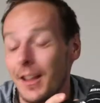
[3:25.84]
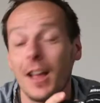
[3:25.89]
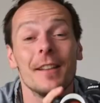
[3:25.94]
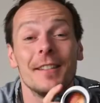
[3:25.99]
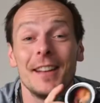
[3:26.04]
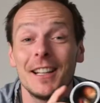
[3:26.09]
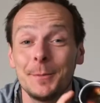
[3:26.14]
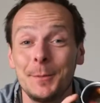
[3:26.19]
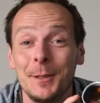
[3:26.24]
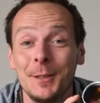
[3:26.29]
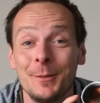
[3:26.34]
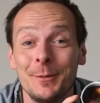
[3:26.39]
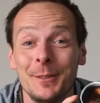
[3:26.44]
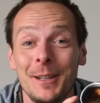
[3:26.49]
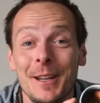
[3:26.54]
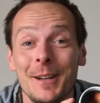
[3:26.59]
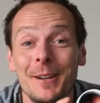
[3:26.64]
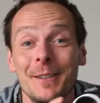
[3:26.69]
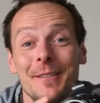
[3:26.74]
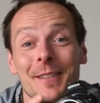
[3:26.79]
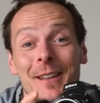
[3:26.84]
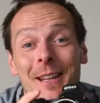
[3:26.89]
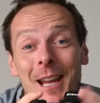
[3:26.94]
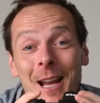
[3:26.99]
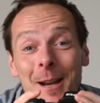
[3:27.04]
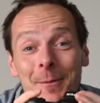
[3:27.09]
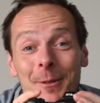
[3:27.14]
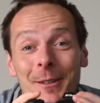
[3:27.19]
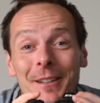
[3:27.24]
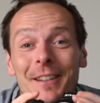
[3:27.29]
Next piece of gear, the
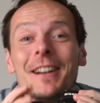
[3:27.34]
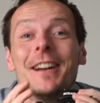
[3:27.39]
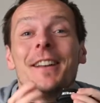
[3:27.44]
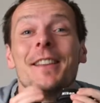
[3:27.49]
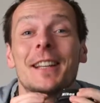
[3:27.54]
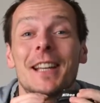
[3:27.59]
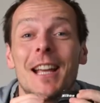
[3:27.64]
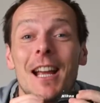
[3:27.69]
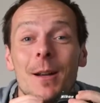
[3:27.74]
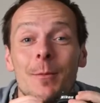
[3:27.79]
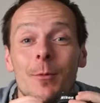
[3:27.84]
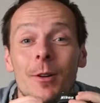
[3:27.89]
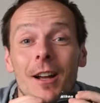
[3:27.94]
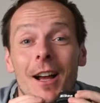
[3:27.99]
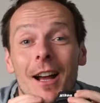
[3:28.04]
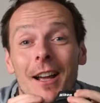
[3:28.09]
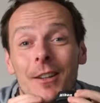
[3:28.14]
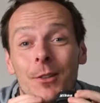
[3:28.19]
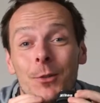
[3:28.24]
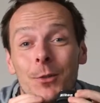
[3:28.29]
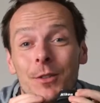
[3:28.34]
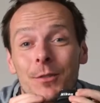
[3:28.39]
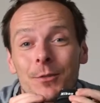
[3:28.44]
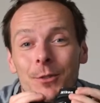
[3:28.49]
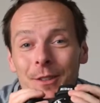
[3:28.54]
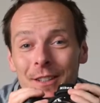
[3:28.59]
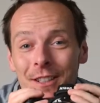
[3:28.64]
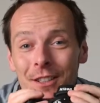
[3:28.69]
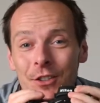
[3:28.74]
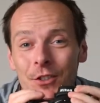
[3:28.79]
camera. The camera I used
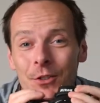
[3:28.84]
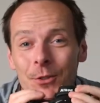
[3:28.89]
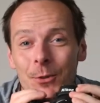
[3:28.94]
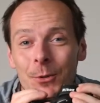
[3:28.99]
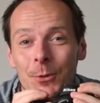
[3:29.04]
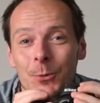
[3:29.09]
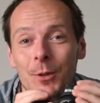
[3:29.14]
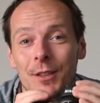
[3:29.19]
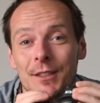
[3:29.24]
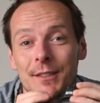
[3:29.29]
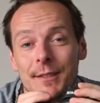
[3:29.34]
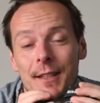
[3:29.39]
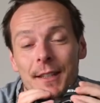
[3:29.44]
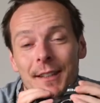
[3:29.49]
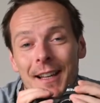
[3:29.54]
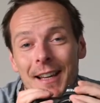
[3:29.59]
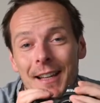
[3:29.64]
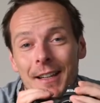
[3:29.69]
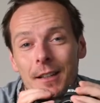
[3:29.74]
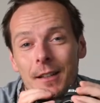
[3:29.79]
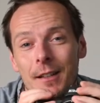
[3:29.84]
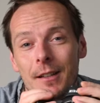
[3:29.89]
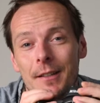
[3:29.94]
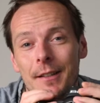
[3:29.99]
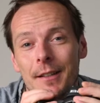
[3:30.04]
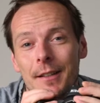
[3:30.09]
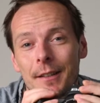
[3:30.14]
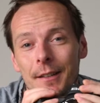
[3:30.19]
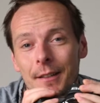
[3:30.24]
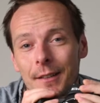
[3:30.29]
for this shoot was the Nikon
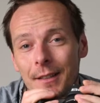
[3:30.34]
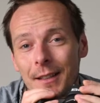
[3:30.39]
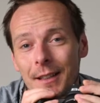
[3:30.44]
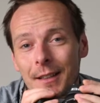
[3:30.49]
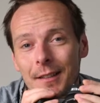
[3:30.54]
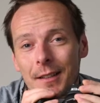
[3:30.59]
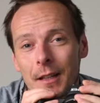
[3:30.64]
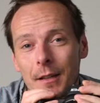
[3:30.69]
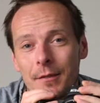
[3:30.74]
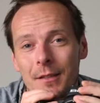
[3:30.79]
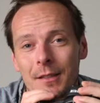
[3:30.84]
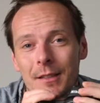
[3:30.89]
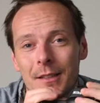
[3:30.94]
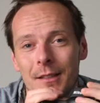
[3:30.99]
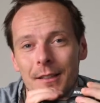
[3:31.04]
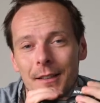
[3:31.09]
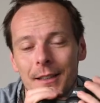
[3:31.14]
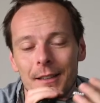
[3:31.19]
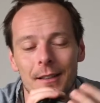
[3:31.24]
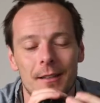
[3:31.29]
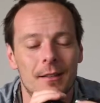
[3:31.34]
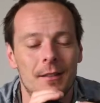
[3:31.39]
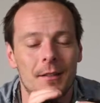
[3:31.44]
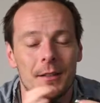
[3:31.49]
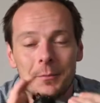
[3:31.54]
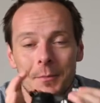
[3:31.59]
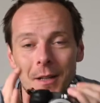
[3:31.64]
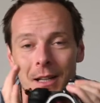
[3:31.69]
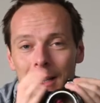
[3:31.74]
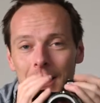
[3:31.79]
Z7. It's
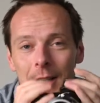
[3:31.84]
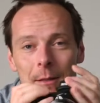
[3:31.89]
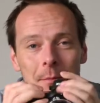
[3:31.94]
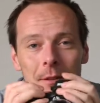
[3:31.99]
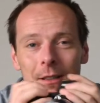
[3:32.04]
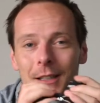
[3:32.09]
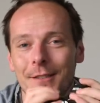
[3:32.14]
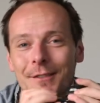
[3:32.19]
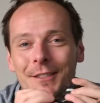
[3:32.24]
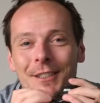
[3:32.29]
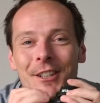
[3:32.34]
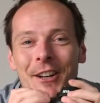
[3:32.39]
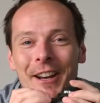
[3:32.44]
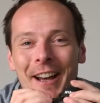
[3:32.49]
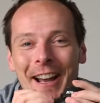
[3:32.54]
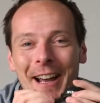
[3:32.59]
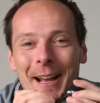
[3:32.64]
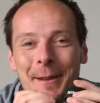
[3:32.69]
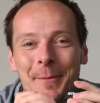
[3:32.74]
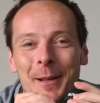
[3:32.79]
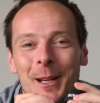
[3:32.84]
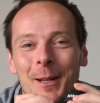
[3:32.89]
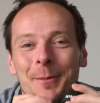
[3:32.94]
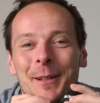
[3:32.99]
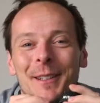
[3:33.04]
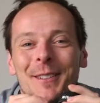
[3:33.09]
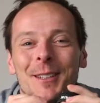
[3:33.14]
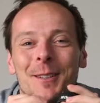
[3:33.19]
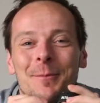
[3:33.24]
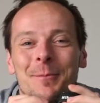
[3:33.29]
my beloved high
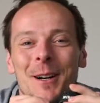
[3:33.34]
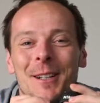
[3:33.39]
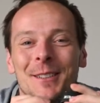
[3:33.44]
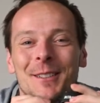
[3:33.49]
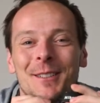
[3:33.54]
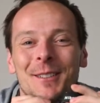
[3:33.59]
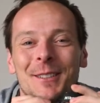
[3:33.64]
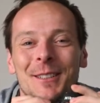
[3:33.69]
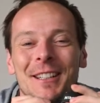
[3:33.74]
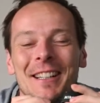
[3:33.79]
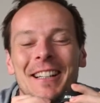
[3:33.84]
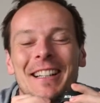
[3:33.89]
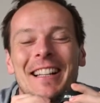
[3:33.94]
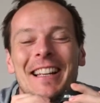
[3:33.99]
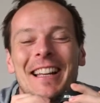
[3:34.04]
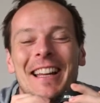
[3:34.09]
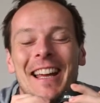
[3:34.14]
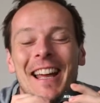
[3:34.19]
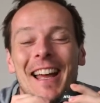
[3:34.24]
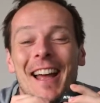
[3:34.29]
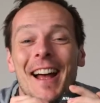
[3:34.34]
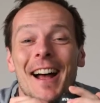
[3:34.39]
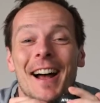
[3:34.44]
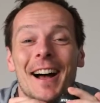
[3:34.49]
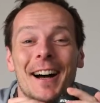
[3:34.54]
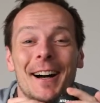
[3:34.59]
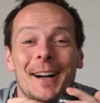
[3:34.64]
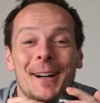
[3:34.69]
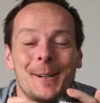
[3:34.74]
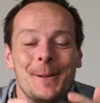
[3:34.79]
megapixel monster.
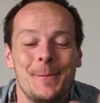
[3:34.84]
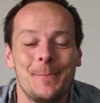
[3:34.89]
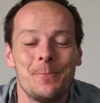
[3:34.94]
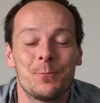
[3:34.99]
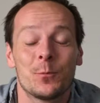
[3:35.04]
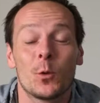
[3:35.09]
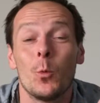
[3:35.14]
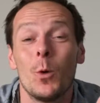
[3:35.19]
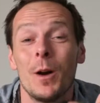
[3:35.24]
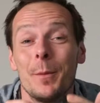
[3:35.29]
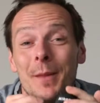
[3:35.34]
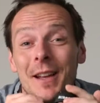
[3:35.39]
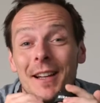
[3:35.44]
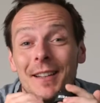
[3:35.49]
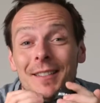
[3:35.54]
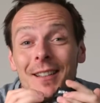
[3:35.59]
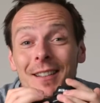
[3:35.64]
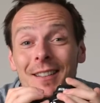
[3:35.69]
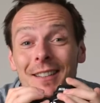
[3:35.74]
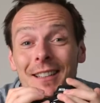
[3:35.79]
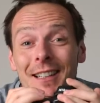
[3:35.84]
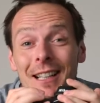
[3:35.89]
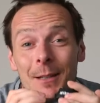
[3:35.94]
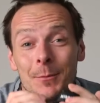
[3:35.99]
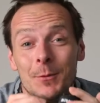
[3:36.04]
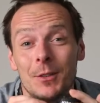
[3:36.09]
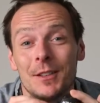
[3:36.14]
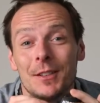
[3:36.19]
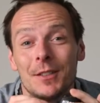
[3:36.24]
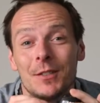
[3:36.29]
What makes this
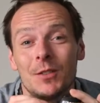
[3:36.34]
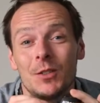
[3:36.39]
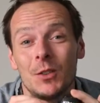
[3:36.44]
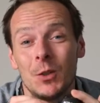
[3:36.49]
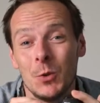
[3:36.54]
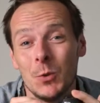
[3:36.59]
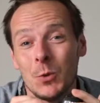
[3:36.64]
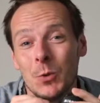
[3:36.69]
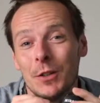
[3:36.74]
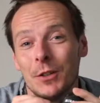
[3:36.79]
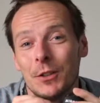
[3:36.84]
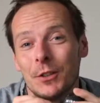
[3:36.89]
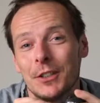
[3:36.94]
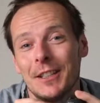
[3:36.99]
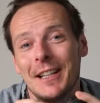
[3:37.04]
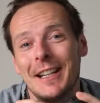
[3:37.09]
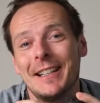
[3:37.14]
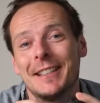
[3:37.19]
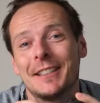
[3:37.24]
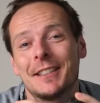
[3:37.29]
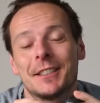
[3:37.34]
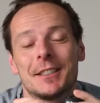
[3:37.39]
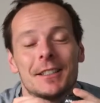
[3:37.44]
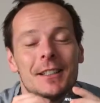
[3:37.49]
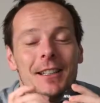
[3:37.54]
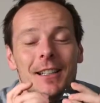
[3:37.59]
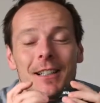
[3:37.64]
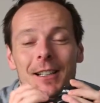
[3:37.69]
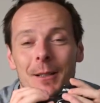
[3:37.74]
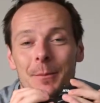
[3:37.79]
camera so great
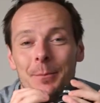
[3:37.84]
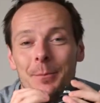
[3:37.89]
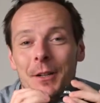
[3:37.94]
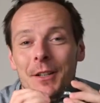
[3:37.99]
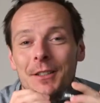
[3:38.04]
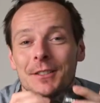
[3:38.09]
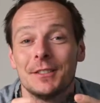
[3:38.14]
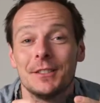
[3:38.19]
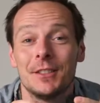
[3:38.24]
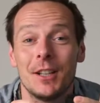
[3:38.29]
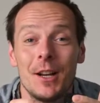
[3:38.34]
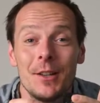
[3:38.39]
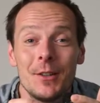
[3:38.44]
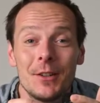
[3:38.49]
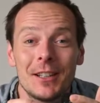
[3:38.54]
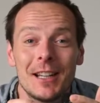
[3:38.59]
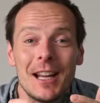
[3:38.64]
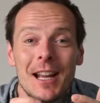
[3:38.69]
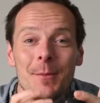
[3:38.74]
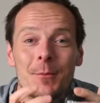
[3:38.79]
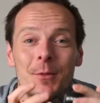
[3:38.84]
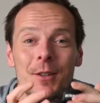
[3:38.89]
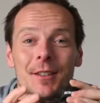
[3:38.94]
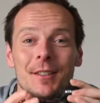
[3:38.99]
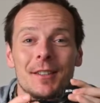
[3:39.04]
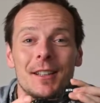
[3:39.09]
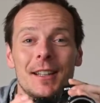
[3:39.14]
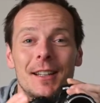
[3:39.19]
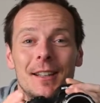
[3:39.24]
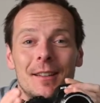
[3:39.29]
in comparison to other
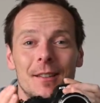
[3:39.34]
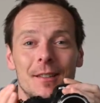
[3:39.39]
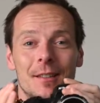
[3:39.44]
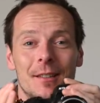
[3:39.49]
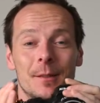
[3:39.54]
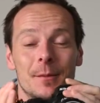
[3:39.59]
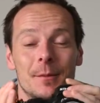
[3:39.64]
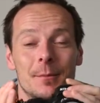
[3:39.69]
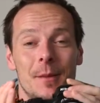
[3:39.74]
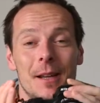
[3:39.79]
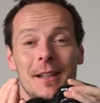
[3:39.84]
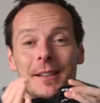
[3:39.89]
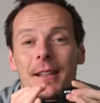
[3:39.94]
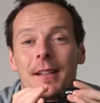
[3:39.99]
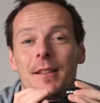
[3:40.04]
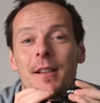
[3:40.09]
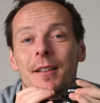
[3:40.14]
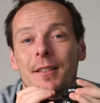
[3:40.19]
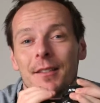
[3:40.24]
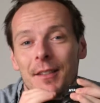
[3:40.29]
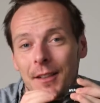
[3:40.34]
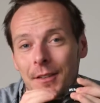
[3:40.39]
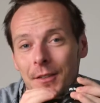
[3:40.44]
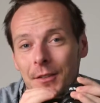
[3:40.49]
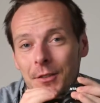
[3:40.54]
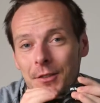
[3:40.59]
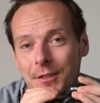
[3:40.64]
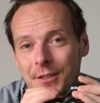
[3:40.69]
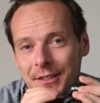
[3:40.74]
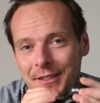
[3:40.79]
cameras is mainly the
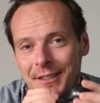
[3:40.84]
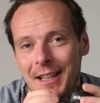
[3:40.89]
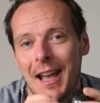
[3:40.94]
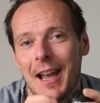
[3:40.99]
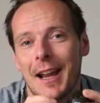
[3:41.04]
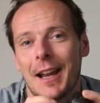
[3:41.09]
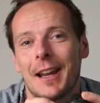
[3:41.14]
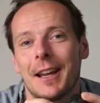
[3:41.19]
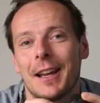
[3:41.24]
sensor stack.